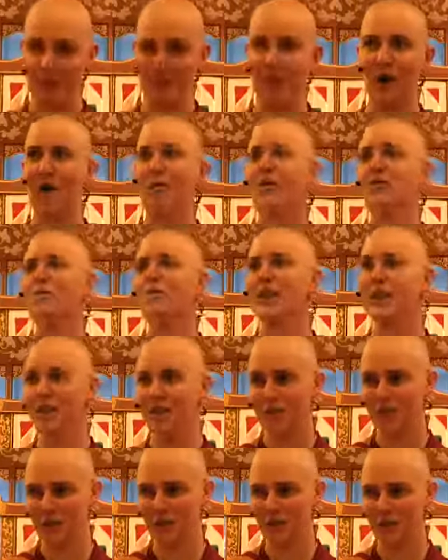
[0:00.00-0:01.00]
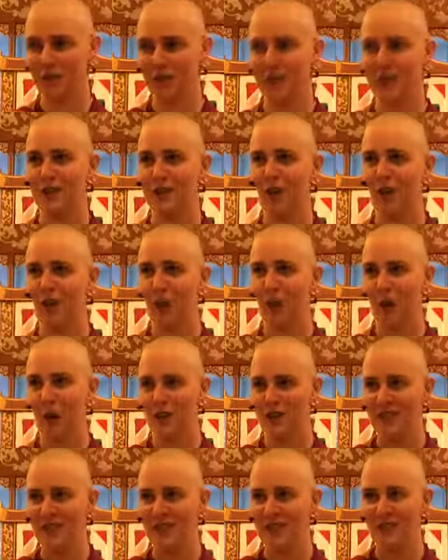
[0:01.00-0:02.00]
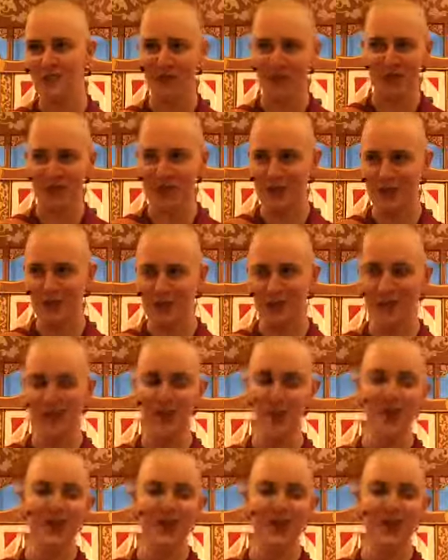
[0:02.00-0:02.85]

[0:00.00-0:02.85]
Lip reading: probably an affliction has co-opted it for its use.